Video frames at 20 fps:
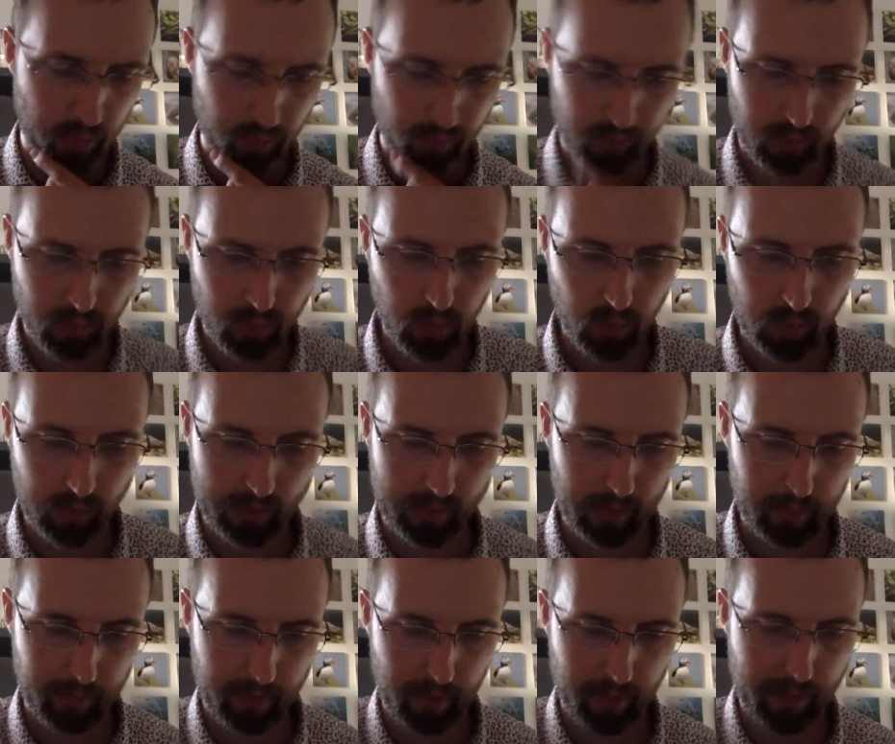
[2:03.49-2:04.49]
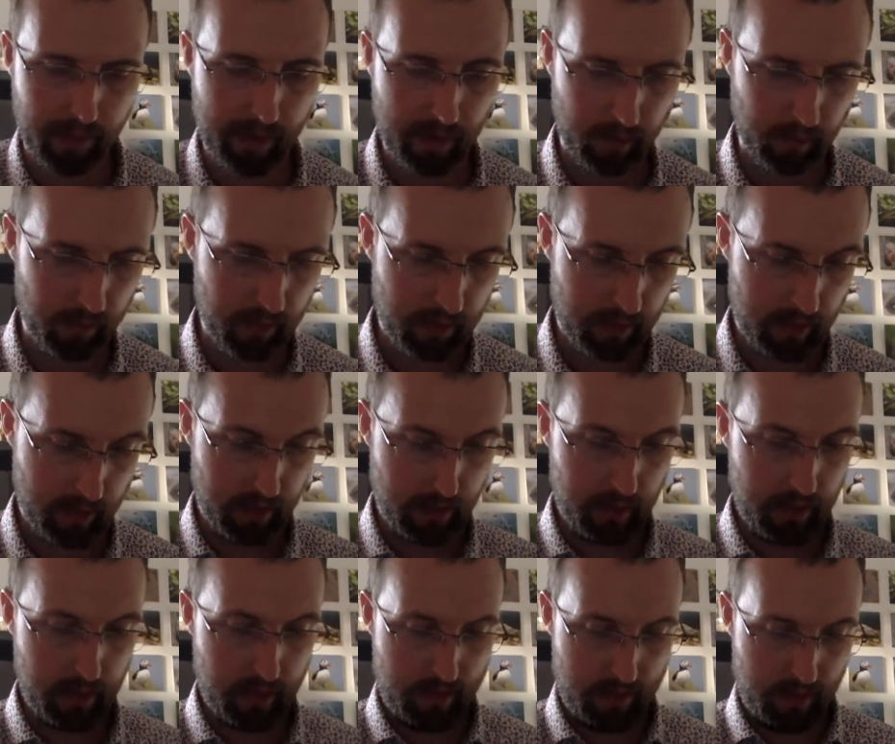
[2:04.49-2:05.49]
So I'll talk a little bit about
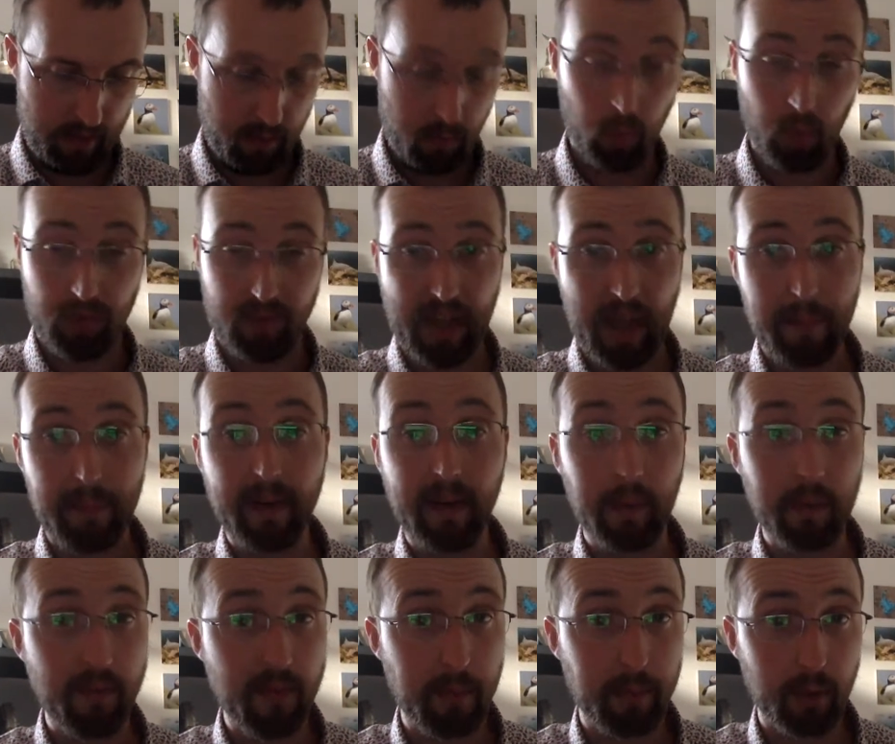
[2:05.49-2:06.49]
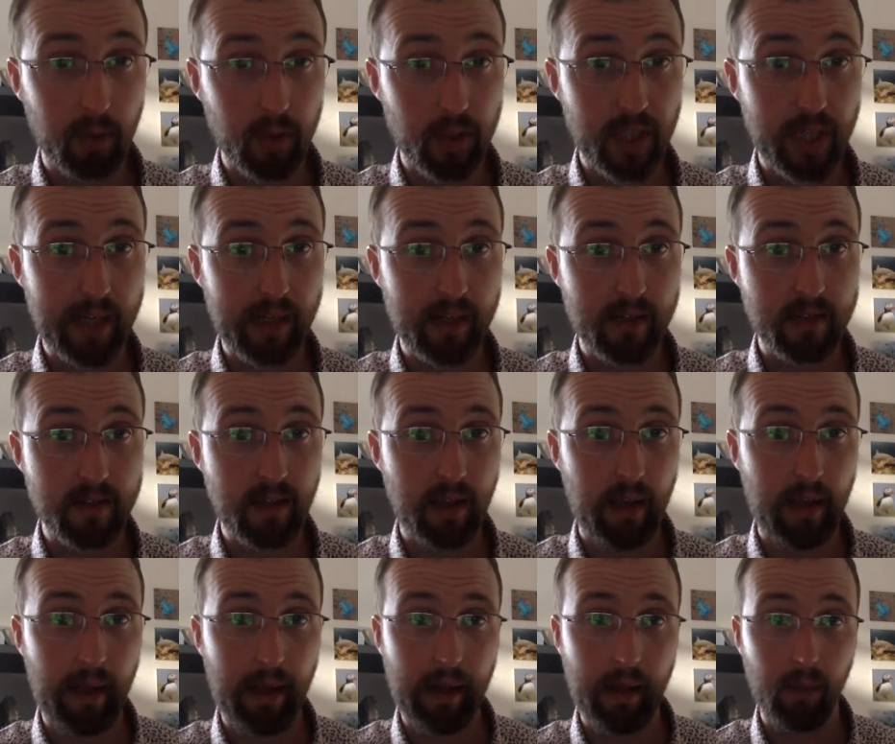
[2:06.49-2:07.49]
what's happening with the project,
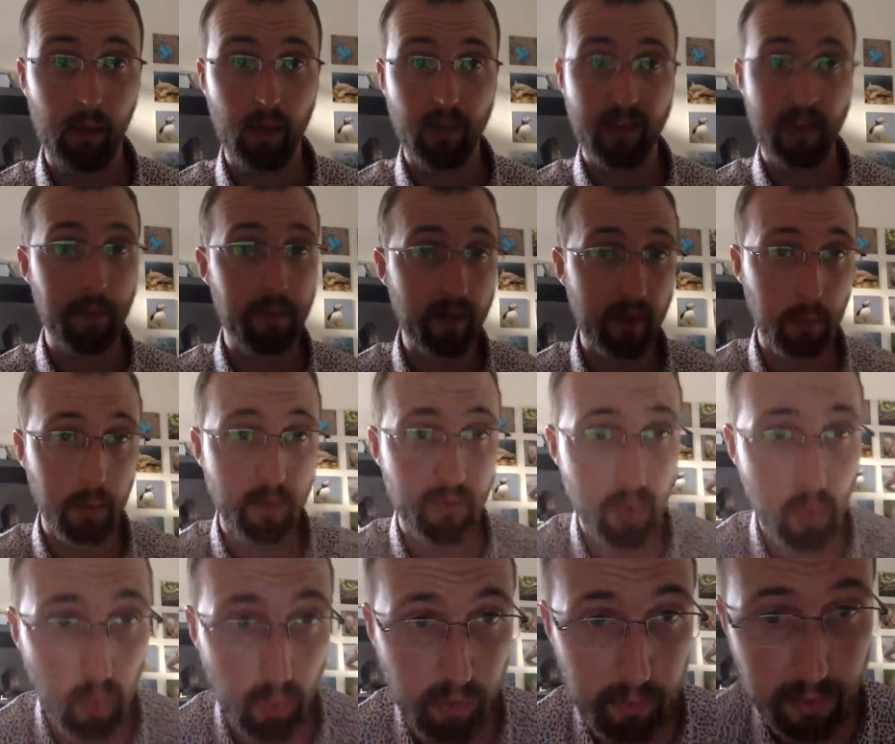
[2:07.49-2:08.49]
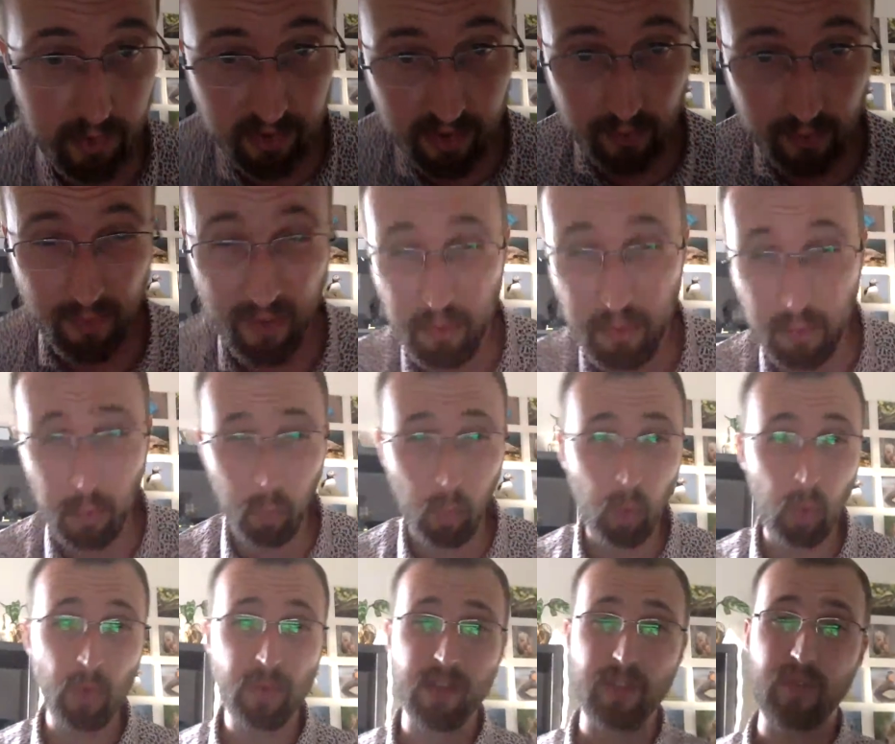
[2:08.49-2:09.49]
what's happening with your specific
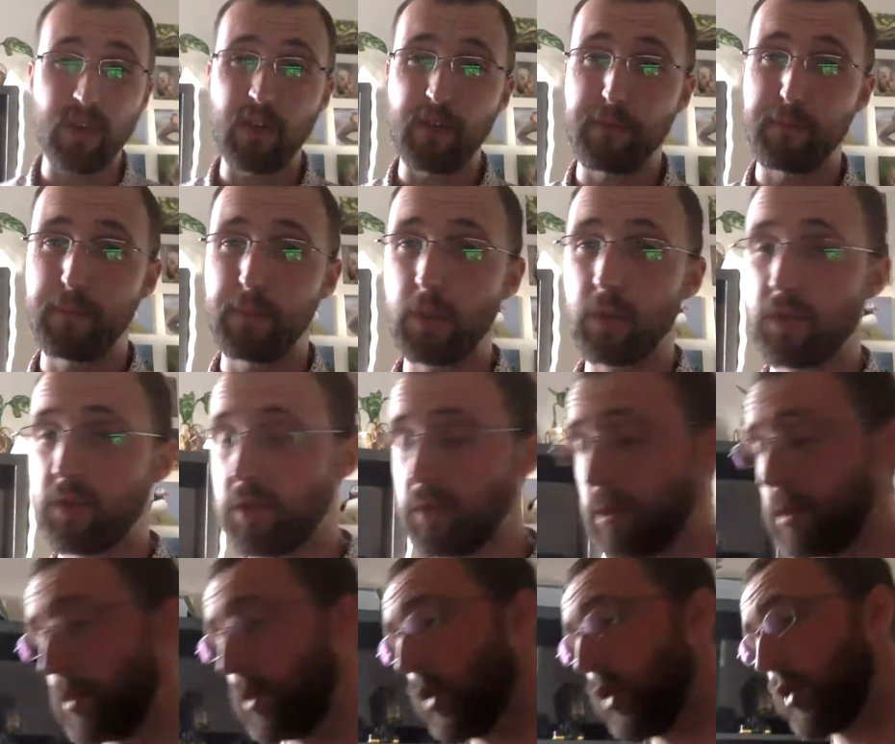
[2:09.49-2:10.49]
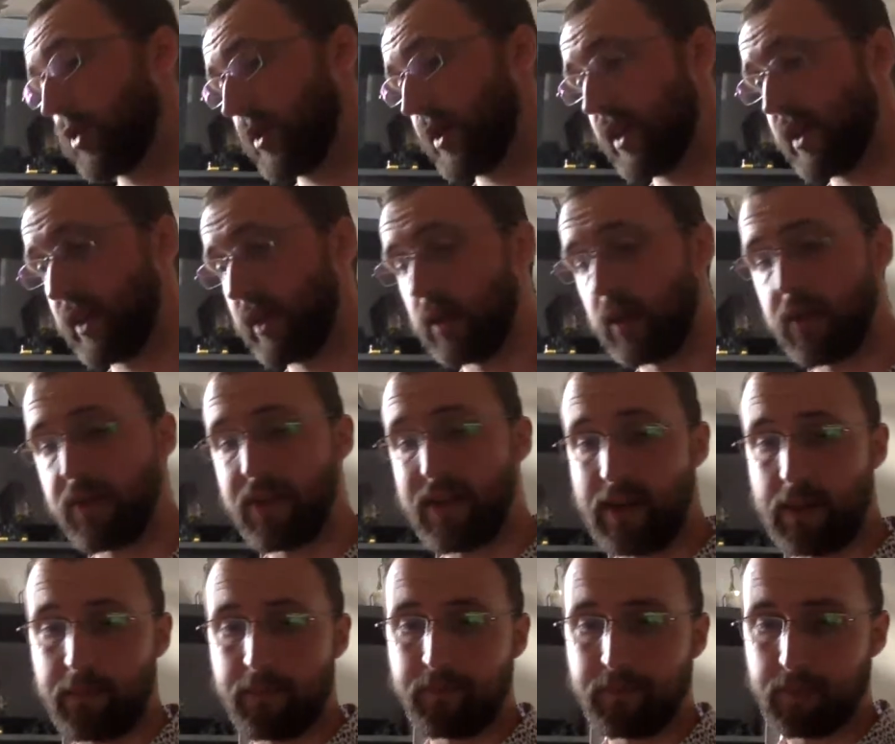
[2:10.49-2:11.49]
rewards, if you've booked a reward or anything like
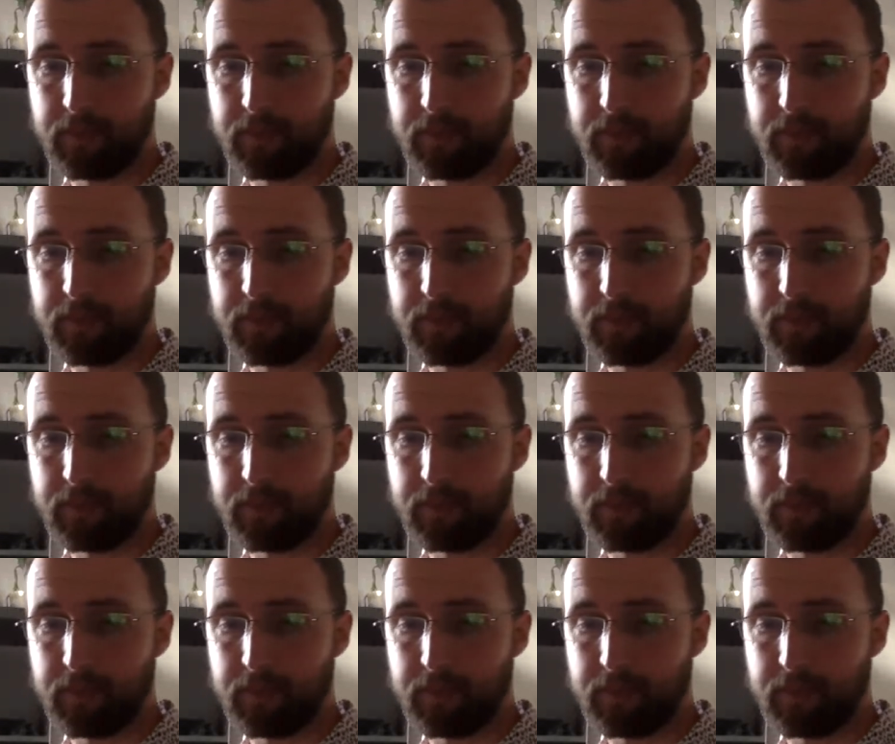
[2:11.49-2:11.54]
that.